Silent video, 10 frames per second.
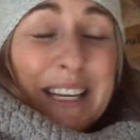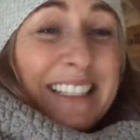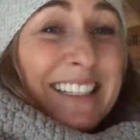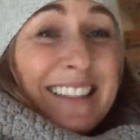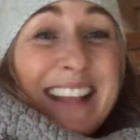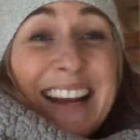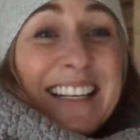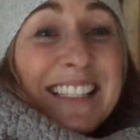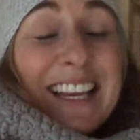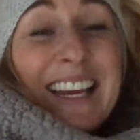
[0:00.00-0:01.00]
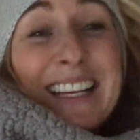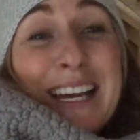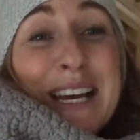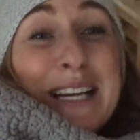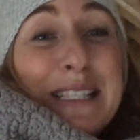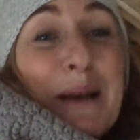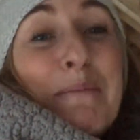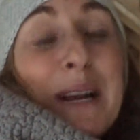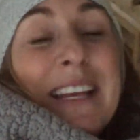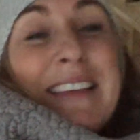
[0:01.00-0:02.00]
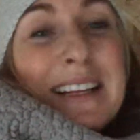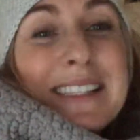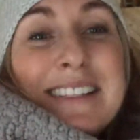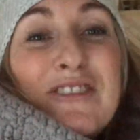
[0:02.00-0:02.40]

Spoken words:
And that is like somebody that's